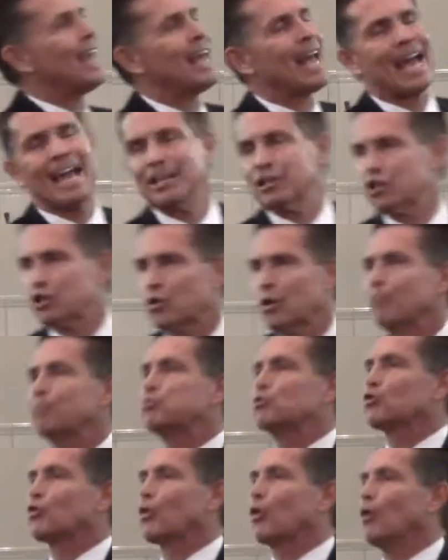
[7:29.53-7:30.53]
a
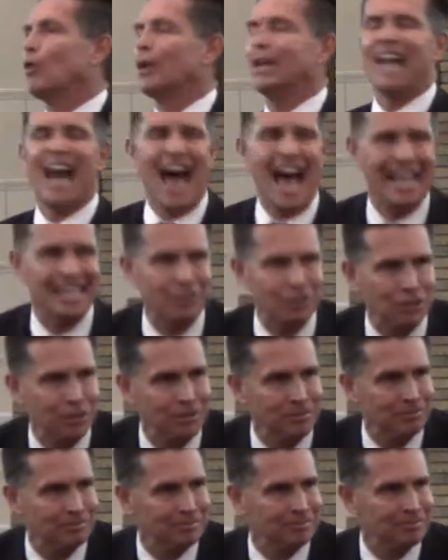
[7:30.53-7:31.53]
scriptural lot?
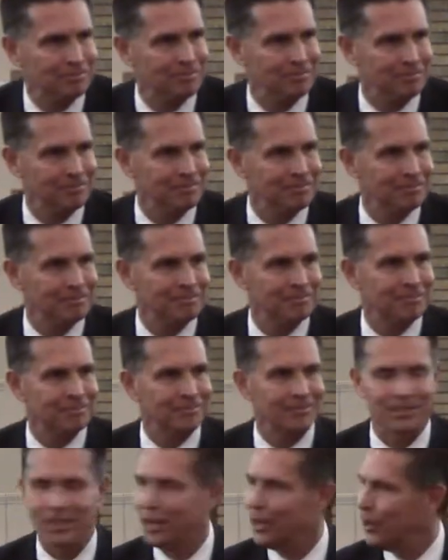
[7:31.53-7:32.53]

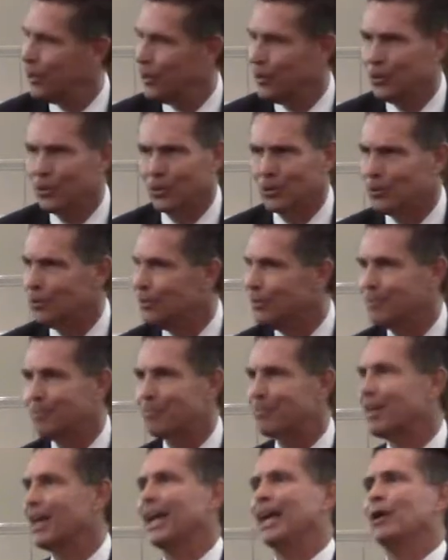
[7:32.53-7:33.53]
No,
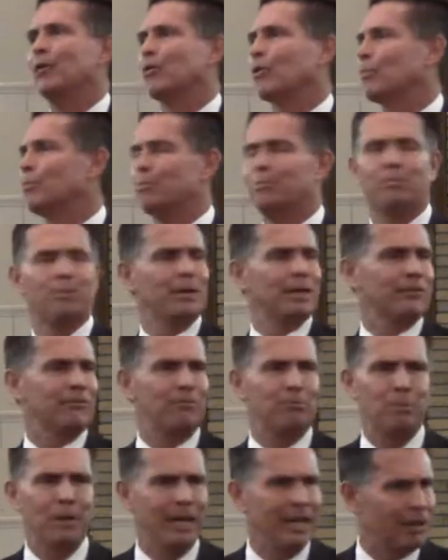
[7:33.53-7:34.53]
they were
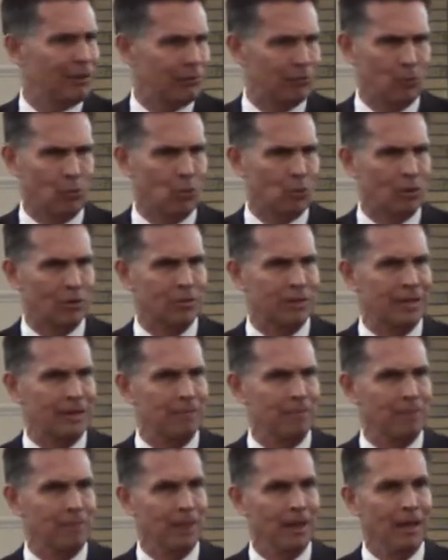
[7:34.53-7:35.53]
pitiful, weren't they?
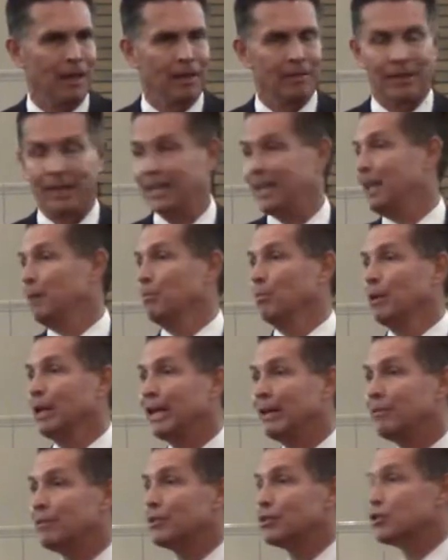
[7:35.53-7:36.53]
They didn't
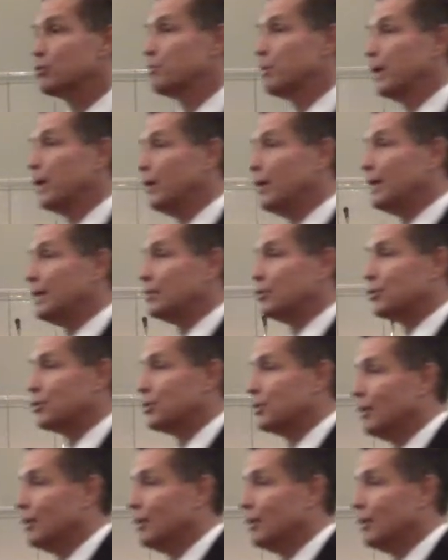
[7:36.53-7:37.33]
believe in spirits.